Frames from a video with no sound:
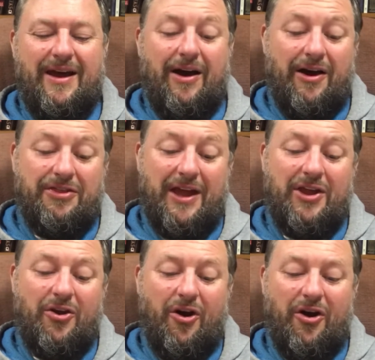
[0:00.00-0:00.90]
I
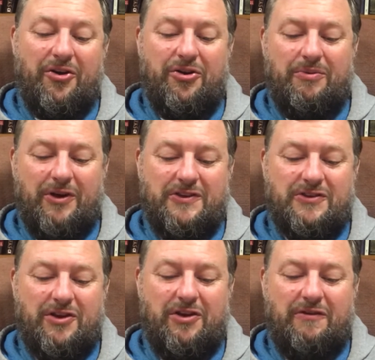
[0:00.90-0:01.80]
thank God, whom I
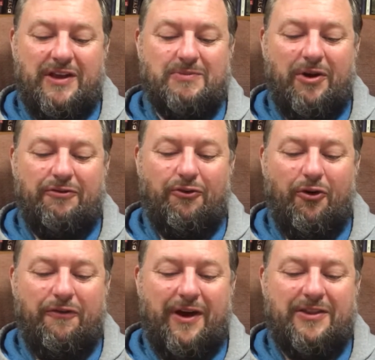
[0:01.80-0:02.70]
serve as my
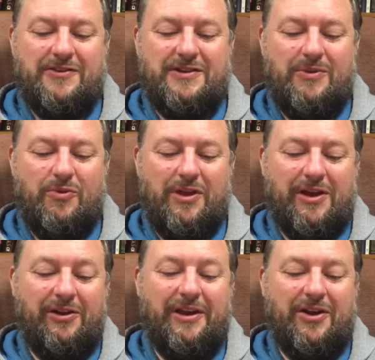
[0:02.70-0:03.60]
forefathers did with a
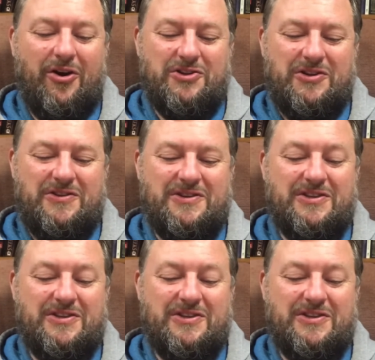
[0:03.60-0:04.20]
clear conscience,